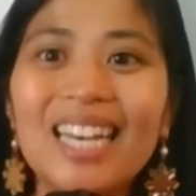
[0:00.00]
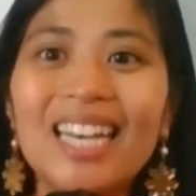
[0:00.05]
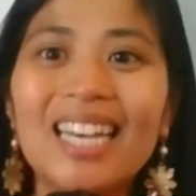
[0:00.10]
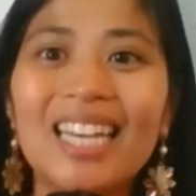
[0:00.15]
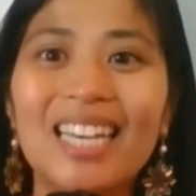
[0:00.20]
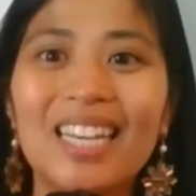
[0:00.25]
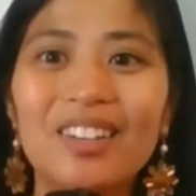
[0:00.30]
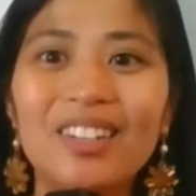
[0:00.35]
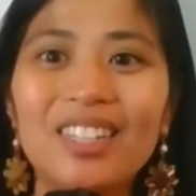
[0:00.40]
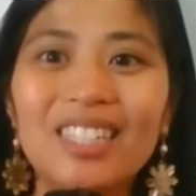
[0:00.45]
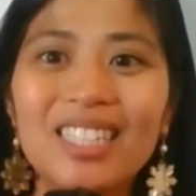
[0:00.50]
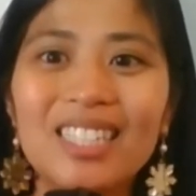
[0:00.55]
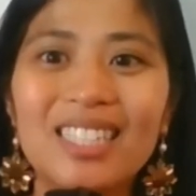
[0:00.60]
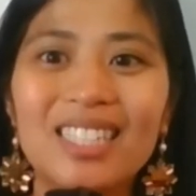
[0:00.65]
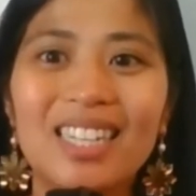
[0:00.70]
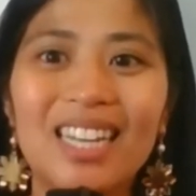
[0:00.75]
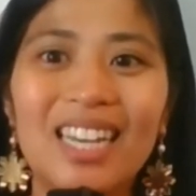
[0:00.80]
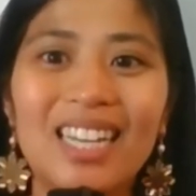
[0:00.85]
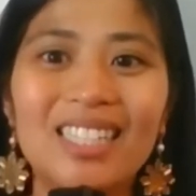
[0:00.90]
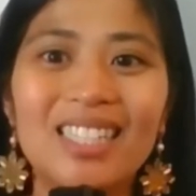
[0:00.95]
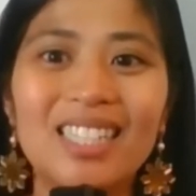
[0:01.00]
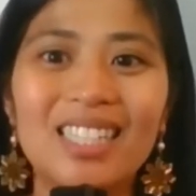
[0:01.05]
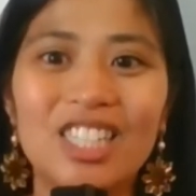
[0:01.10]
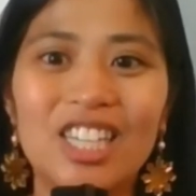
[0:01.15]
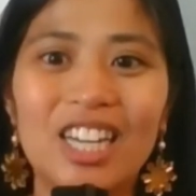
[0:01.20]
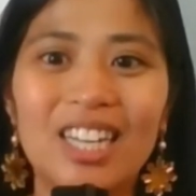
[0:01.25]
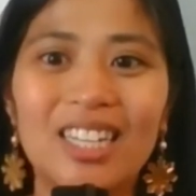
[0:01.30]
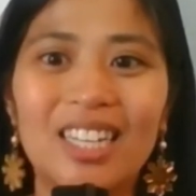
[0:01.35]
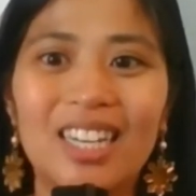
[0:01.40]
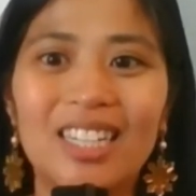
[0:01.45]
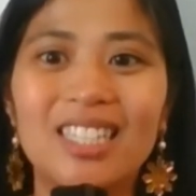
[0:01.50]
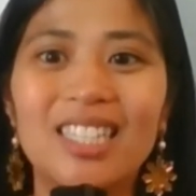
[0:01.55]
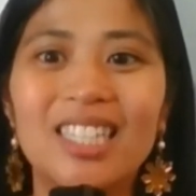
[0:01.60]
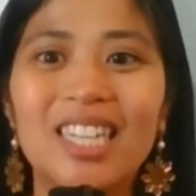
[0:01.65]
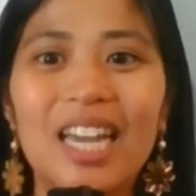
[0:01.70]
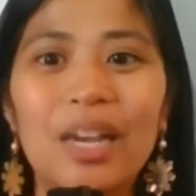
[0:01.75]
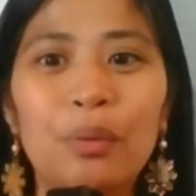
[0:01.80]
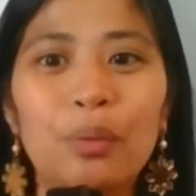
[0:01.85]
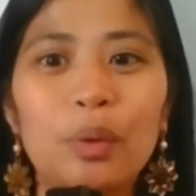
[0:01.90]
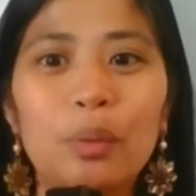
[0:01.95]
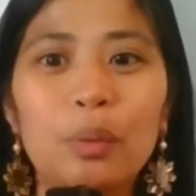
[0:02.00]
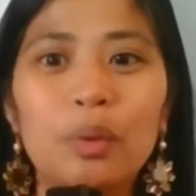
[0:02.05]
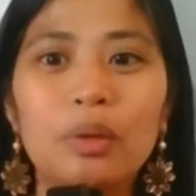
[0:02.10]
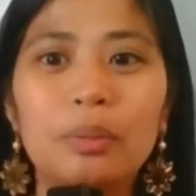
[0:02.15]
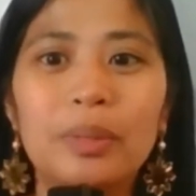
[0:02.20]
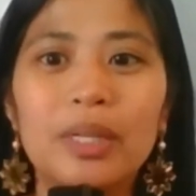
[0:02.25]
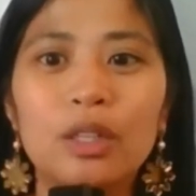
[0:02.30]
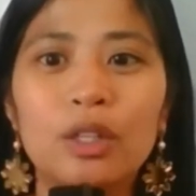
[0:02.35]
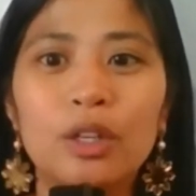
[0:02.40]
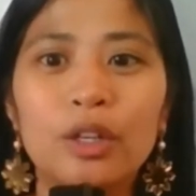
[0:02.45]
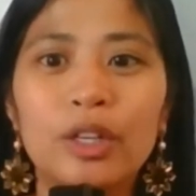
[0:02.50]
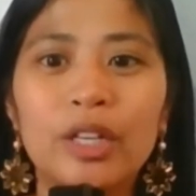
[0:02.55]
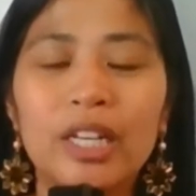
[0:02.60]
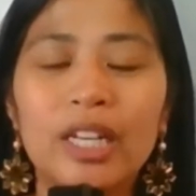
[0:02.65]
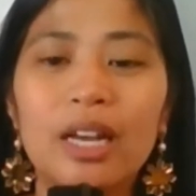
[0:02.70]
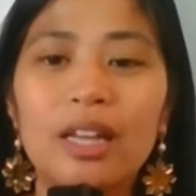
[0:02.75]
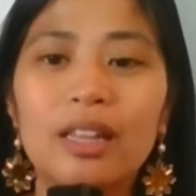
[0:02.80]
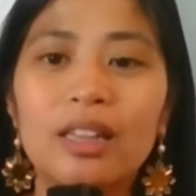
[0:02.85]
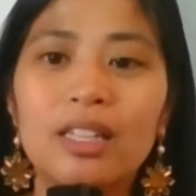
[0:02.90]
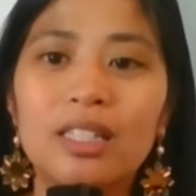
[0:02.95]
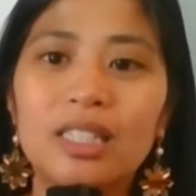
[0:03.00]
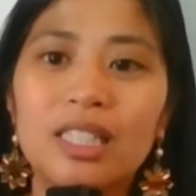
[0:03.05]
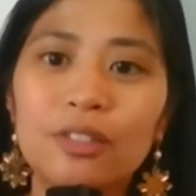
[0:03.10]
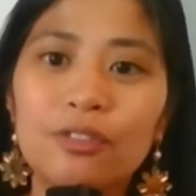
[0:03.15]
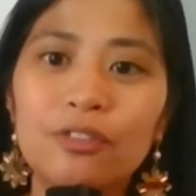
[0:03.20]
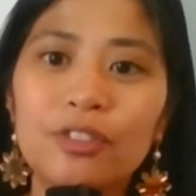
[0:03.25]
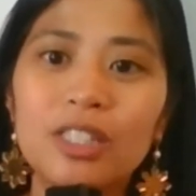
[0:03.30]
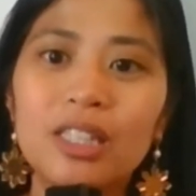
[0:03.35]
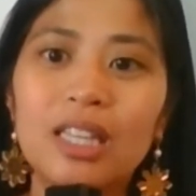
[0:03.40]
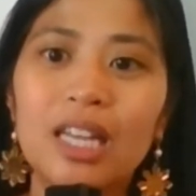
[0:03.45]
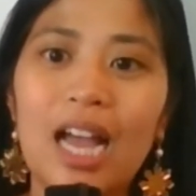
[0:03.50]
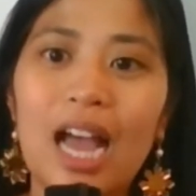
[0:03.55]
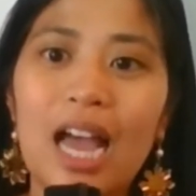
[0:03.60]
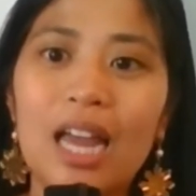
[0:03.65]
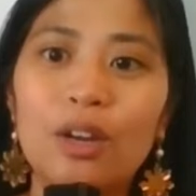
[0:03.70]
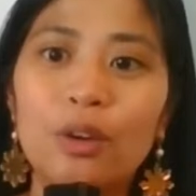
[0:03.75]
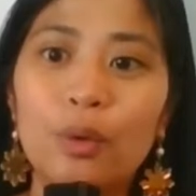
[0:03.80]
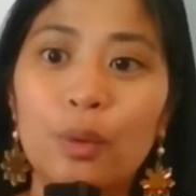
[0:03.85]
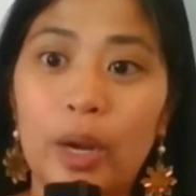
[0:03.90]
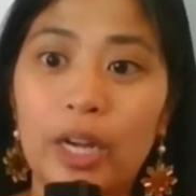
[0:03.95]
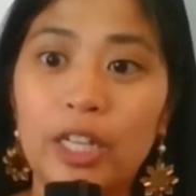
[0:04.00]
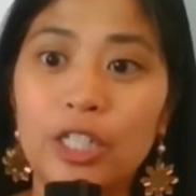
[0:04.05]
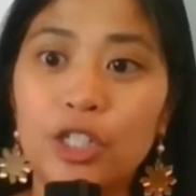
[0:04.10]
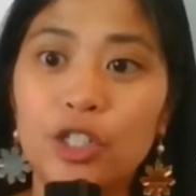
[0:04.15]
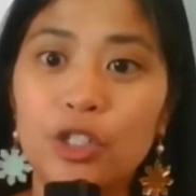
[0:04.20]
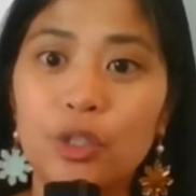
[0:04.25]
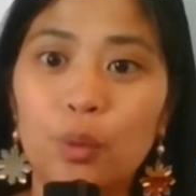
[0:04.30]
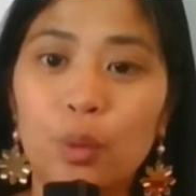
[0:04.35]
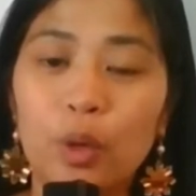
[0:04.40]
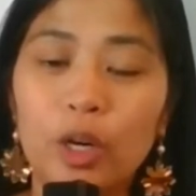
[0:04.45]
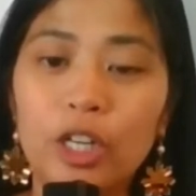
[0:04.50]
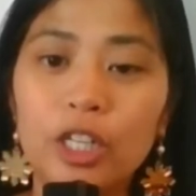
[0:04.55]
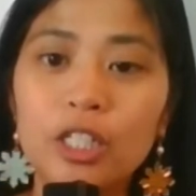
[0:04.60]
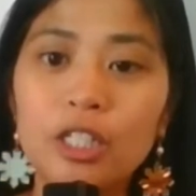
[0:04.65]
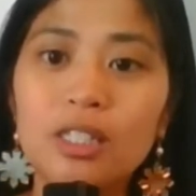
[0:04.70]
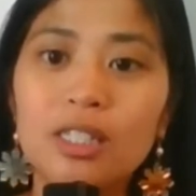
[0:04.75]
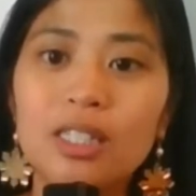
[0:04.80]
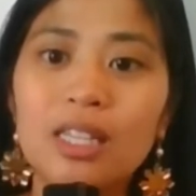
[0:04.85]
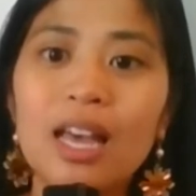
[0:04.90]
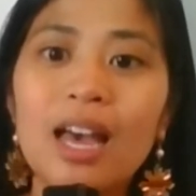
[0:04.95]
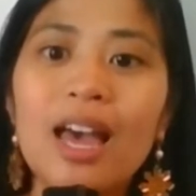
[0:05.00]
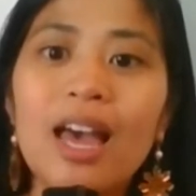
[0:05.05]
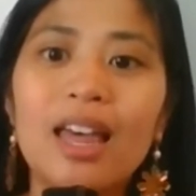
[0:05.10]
Here is today's agenda. Today we will be learning the different Tagalog question words.